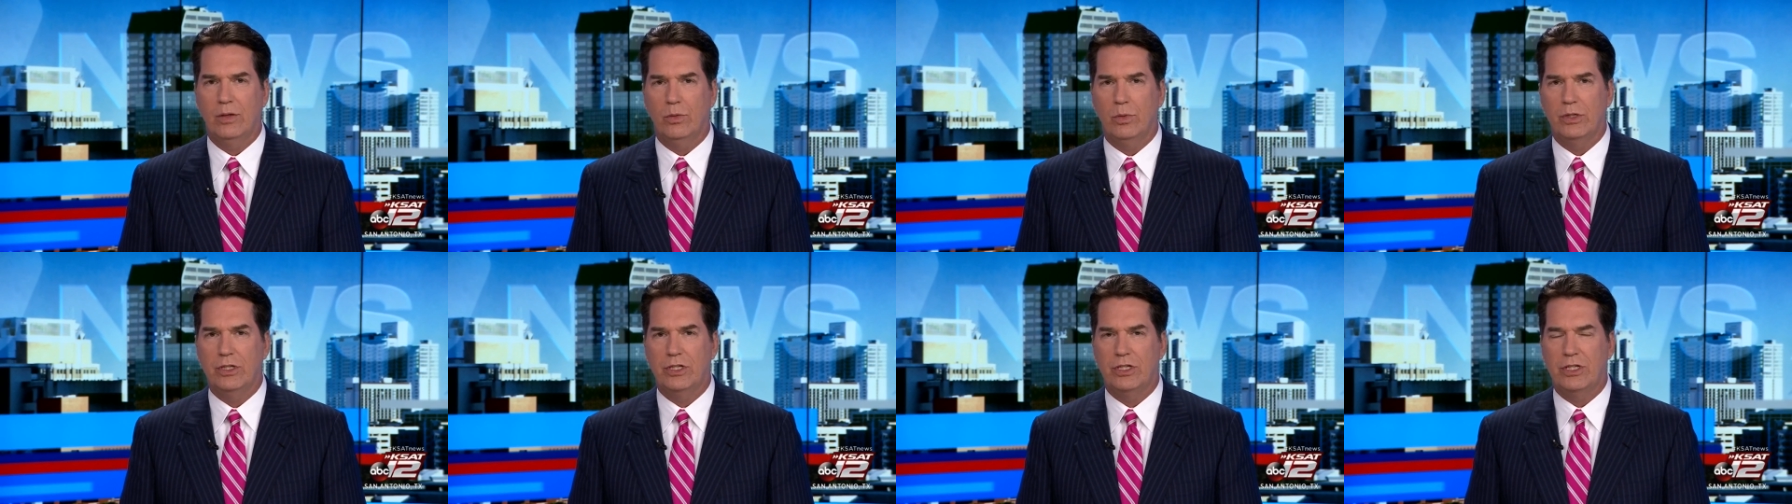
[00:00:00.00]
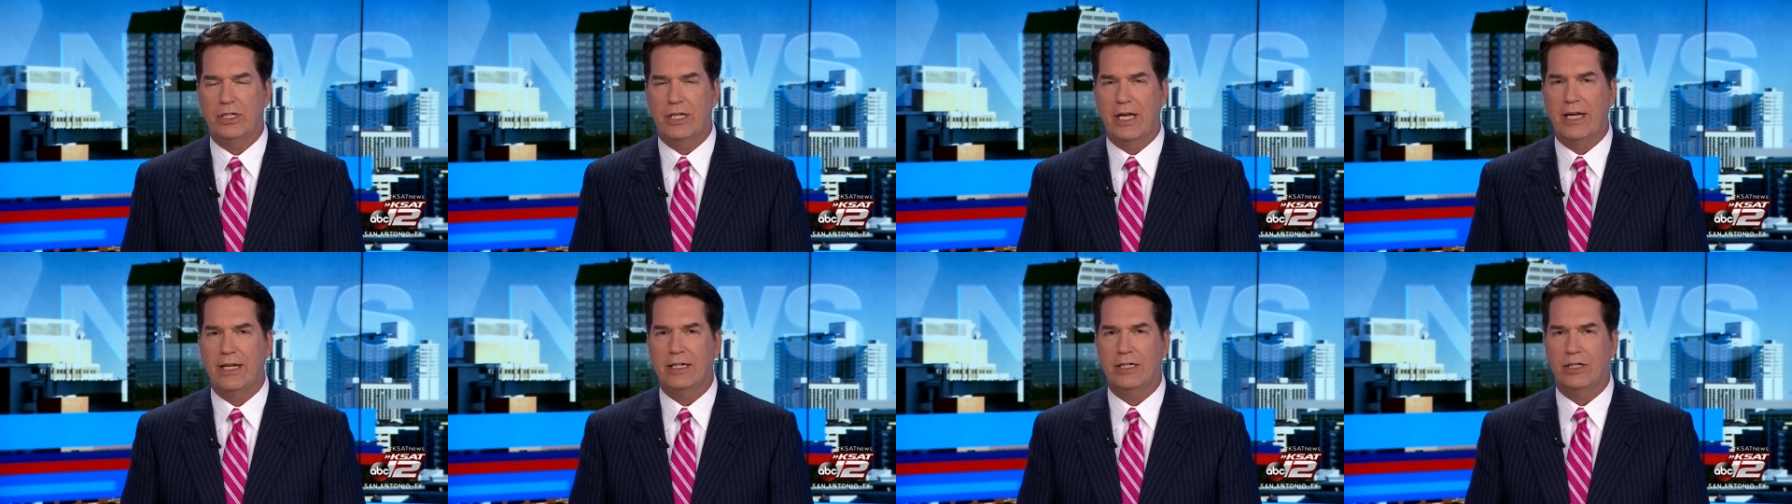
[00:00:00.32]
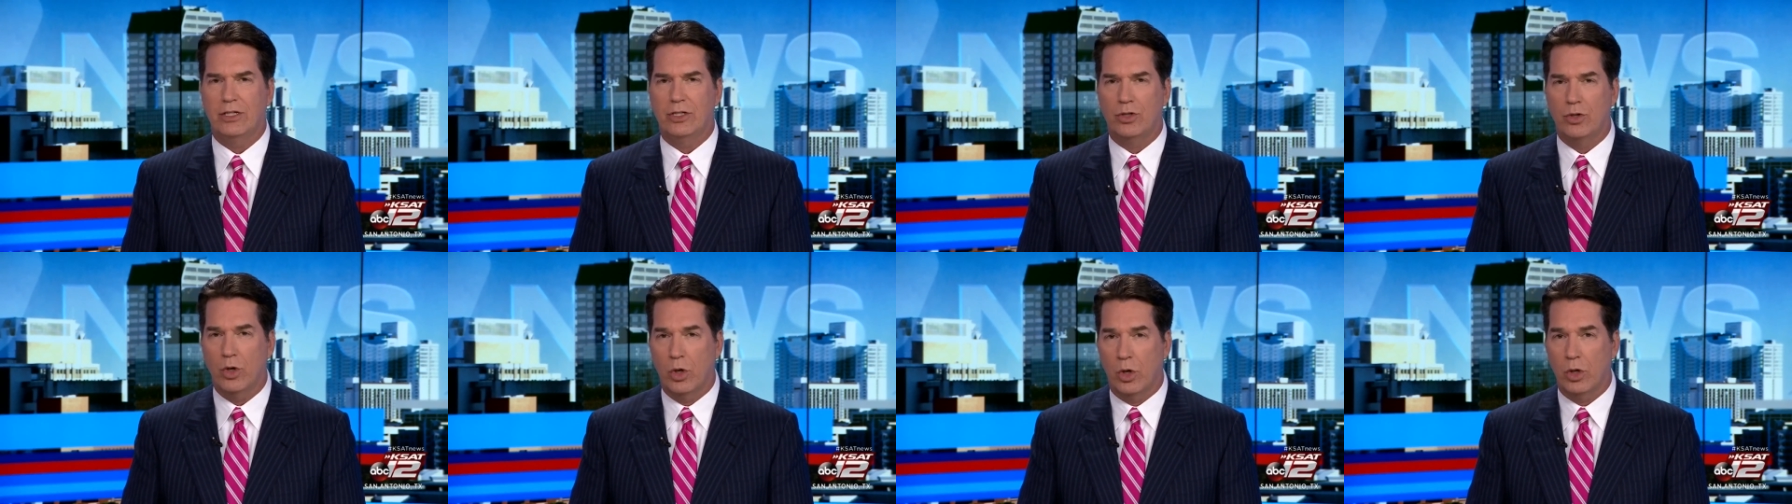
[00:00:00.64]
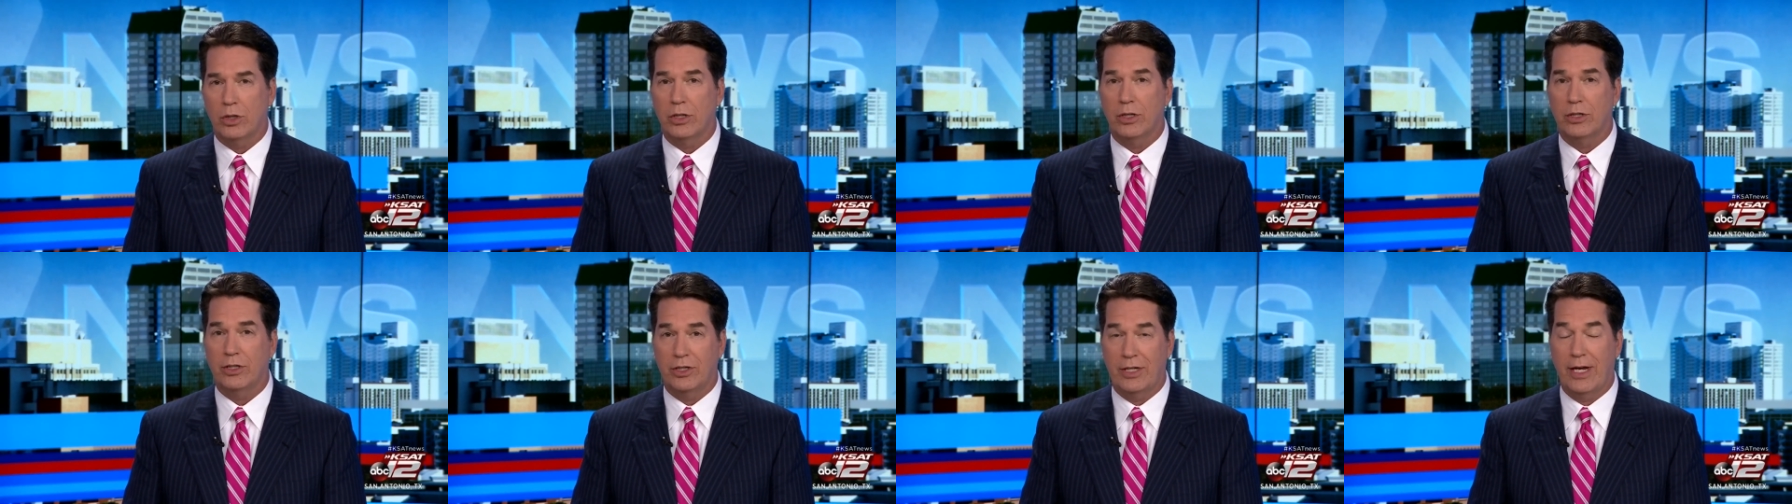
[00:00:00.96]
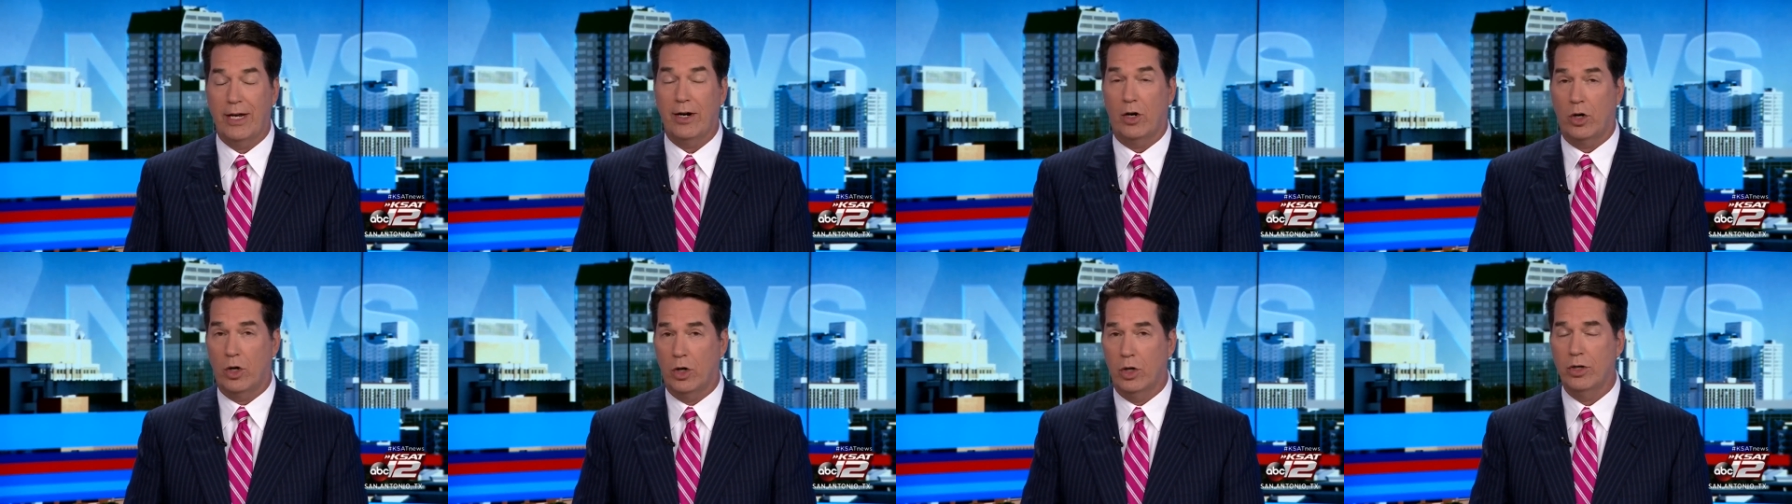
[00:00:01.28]
was sent to her,
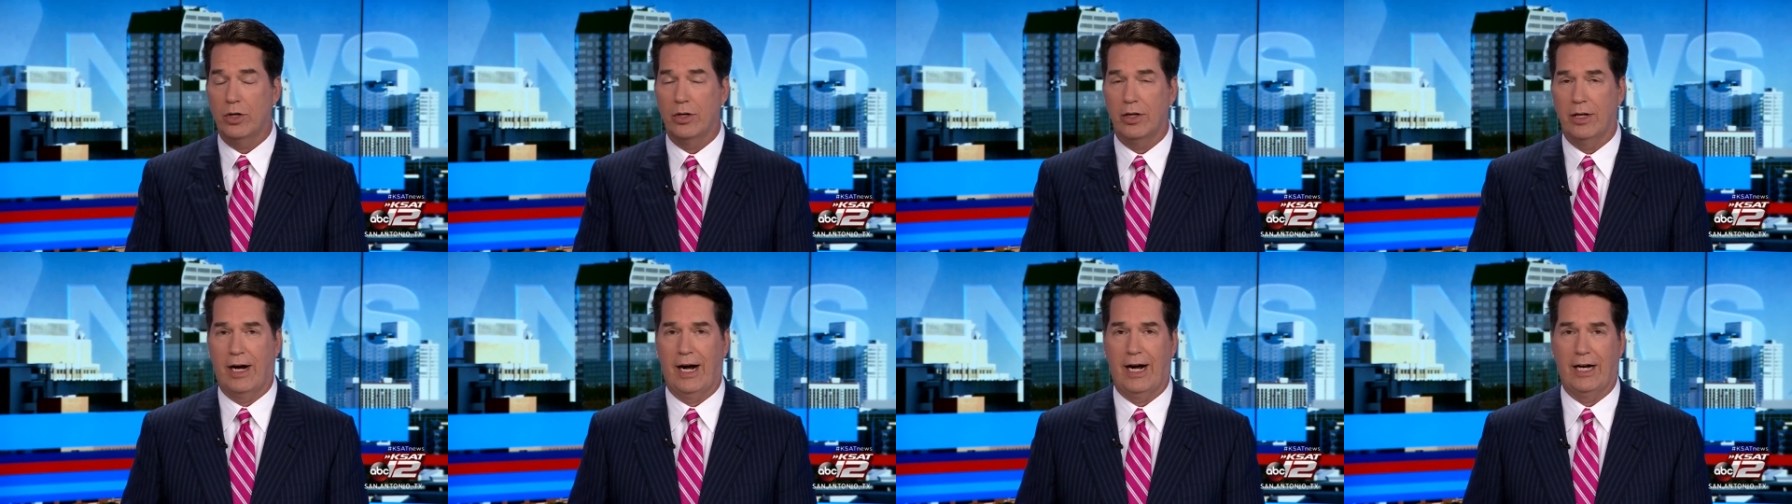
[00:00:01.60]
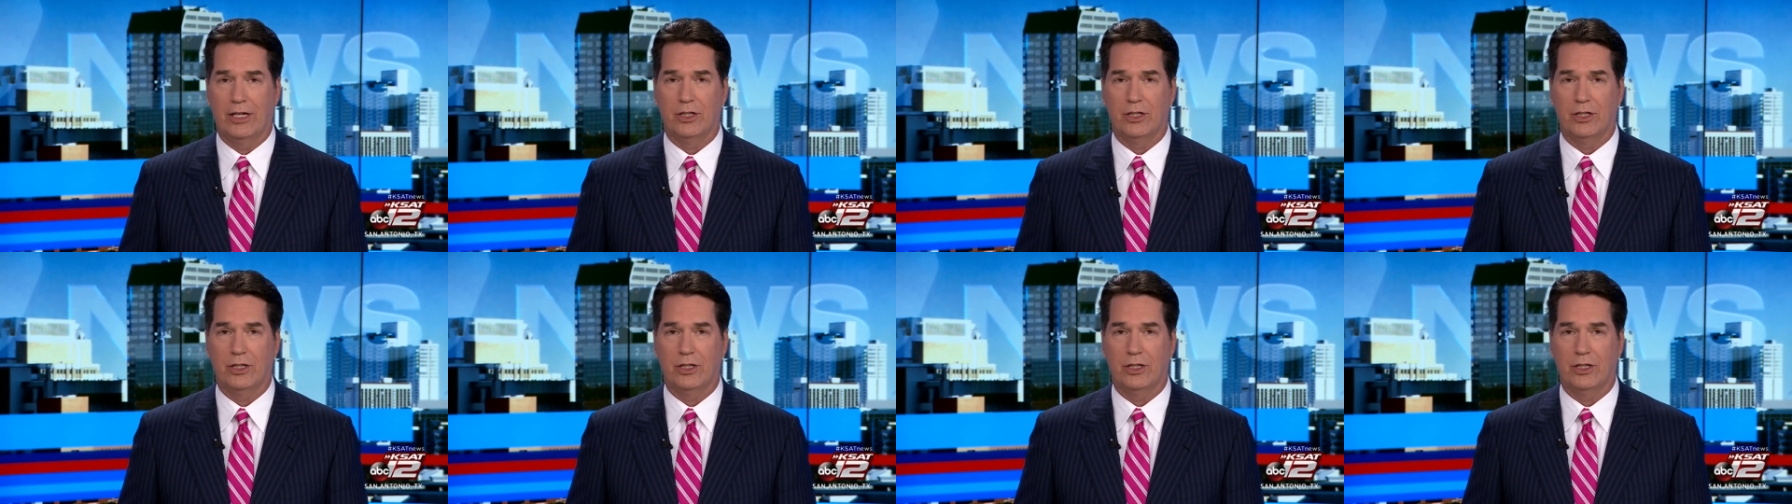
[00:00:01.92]
sent her to the